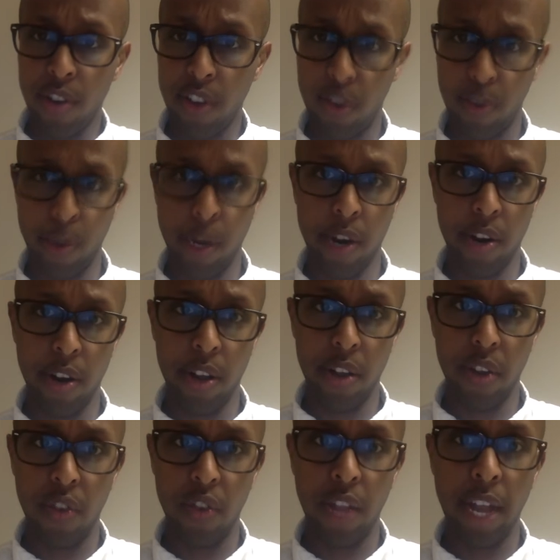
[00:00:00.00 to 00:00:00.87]

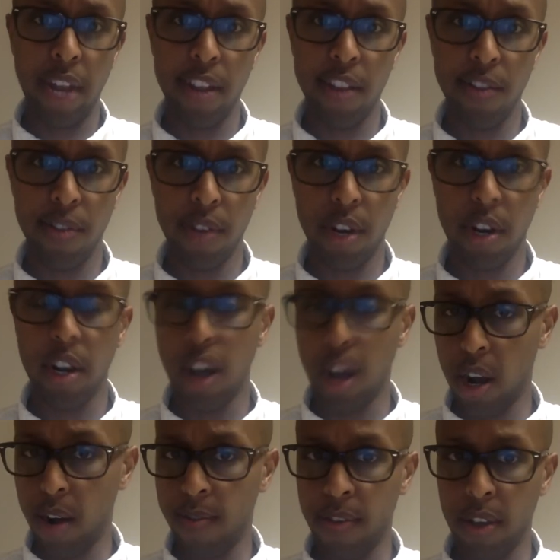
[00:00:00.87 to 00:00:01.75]
disparities. That is very
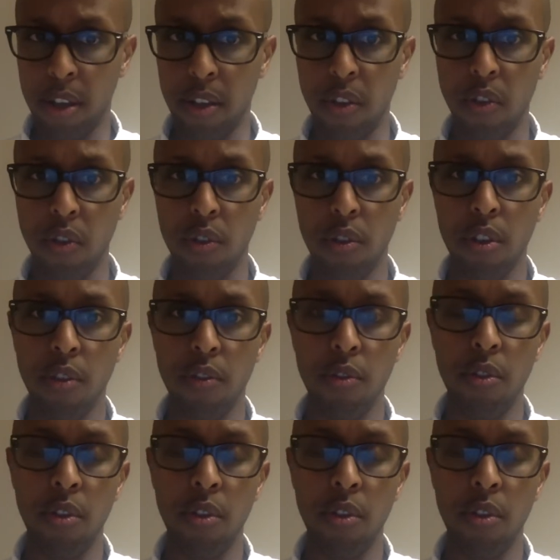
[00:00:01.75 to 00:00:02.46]
obvious.